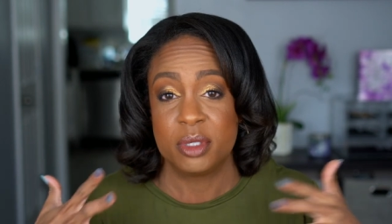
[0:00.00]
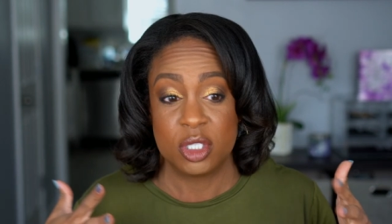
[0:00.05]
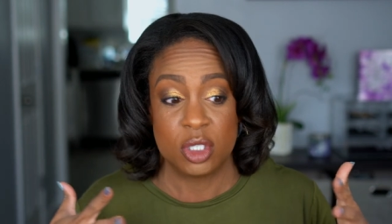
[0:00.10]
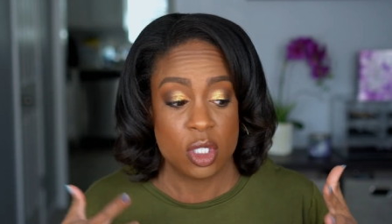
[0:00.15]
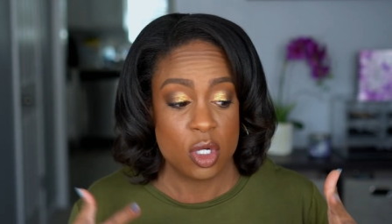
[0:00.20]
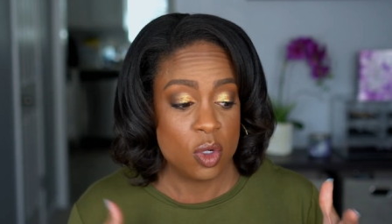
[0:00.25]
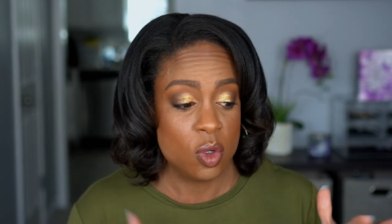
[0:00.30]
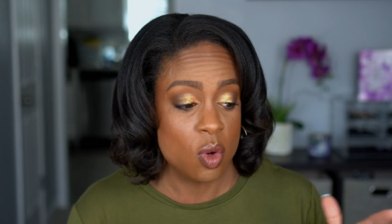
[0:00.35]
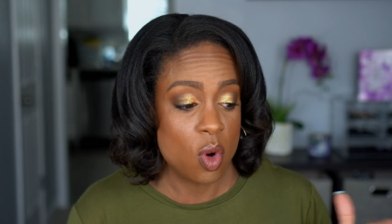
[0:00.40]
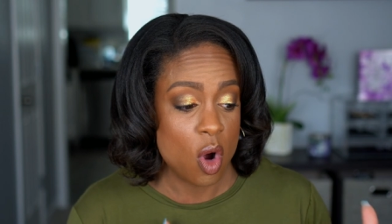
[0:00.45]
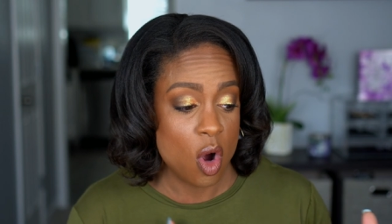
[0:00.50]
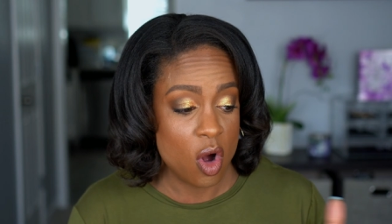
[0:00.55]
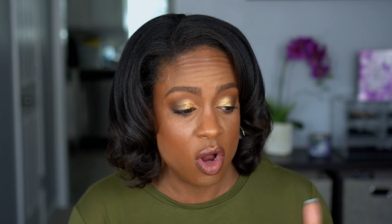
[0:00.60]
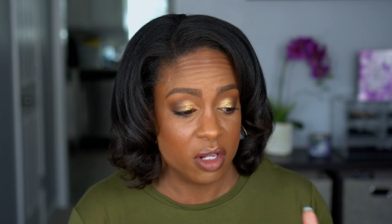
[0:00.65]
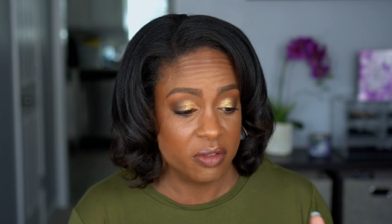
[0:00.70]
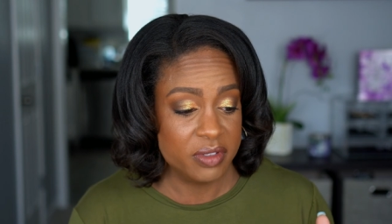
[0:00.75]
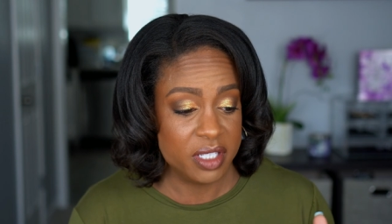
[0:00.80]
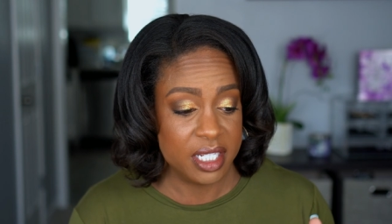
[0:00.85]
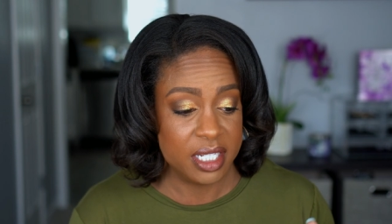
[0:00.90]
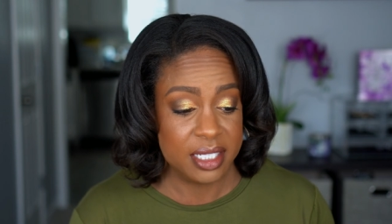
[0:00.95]
So
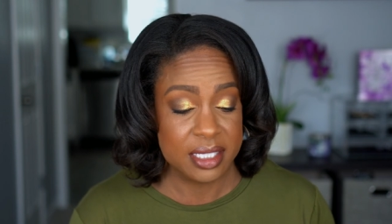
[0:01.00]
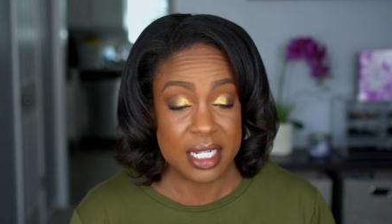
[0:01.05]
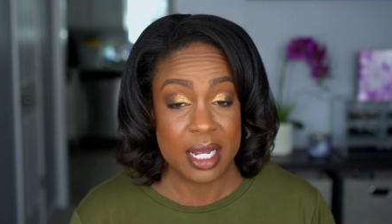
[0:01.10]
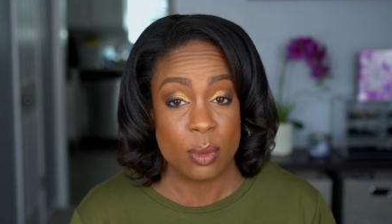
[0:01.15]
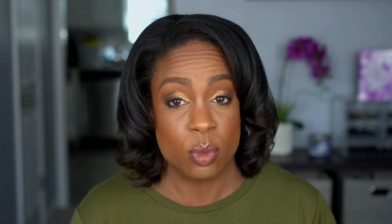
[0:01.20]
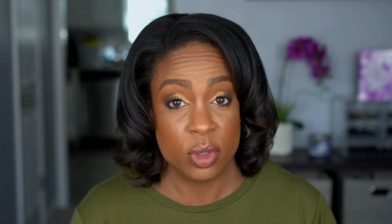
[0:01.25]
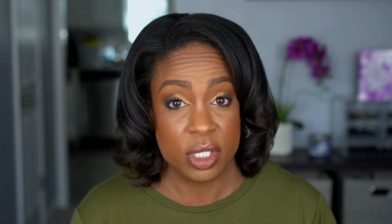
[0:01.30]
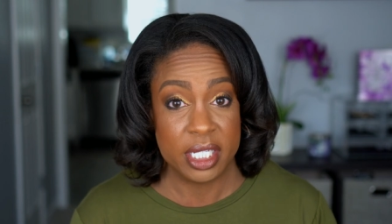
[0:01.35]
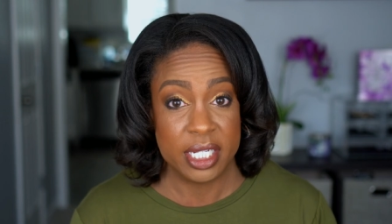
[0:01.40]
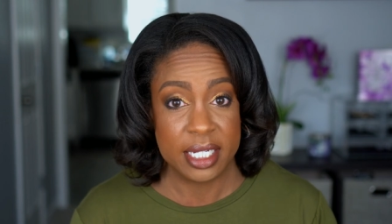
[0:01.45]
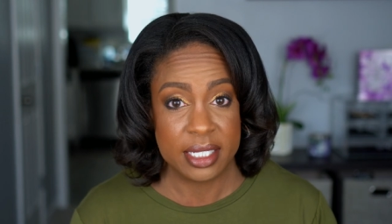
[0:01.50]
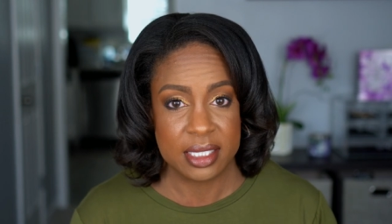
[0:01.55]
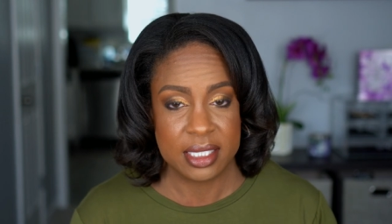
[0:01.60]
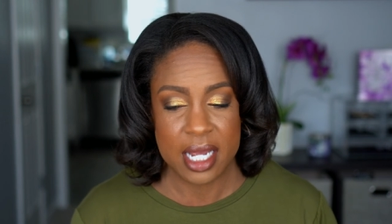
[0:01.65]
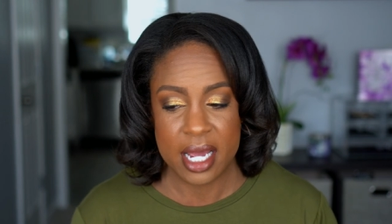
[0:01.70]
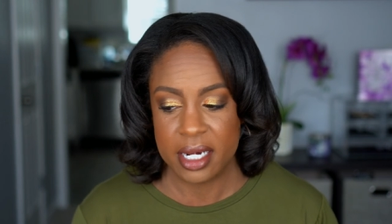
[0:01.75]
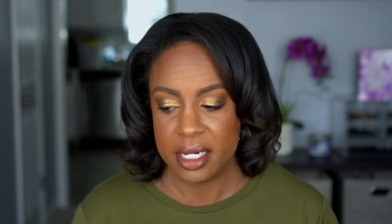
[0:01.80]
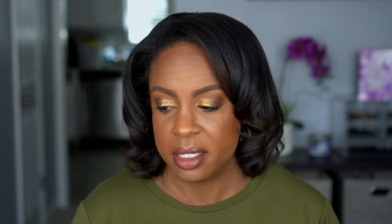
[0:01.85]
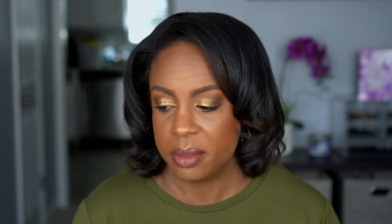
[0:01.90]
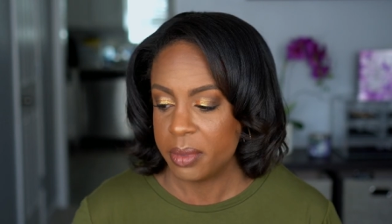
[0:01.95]
all of these I'm really
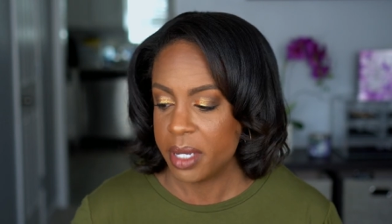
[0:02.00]
excited